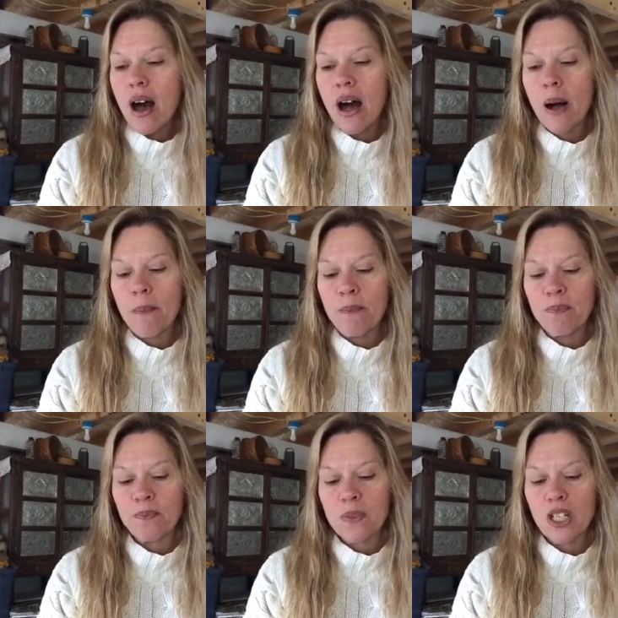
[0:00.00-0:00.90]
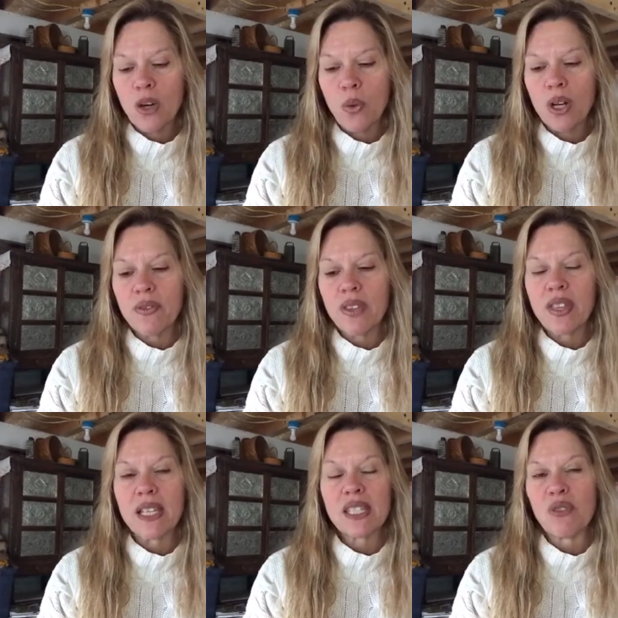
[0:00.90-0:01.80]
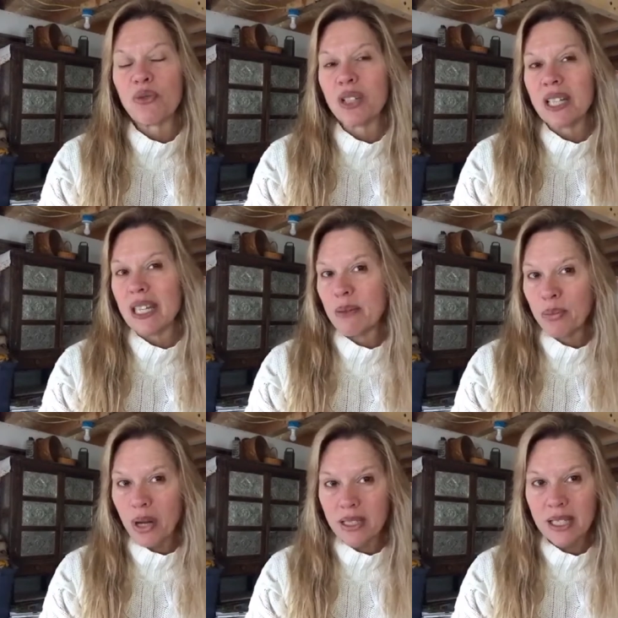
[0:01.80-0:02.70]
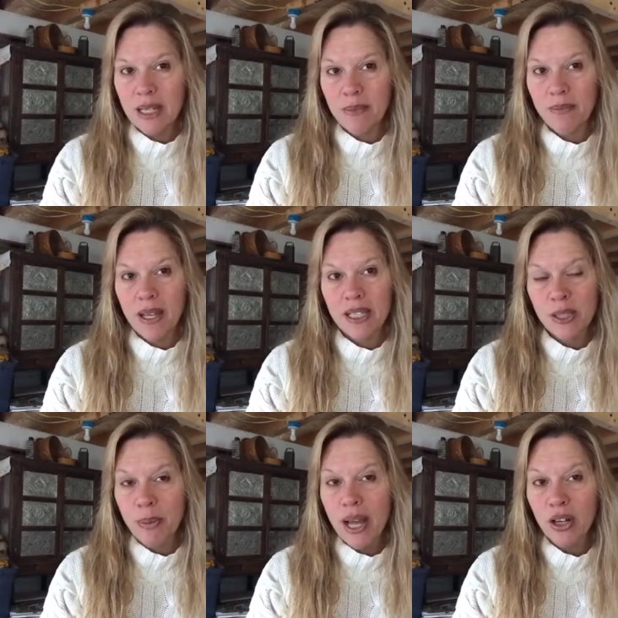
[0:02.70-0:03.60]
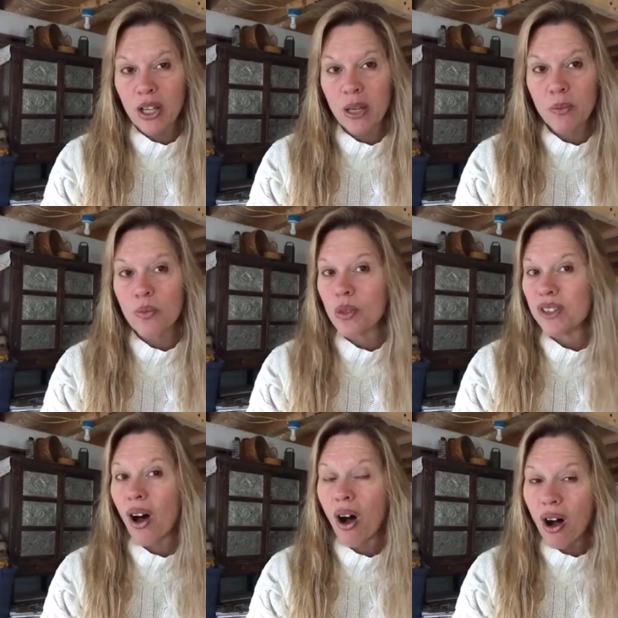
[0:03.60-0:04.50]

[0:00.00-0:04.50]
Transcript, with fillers: um, you know, one of the things that really impressed him and inspired him was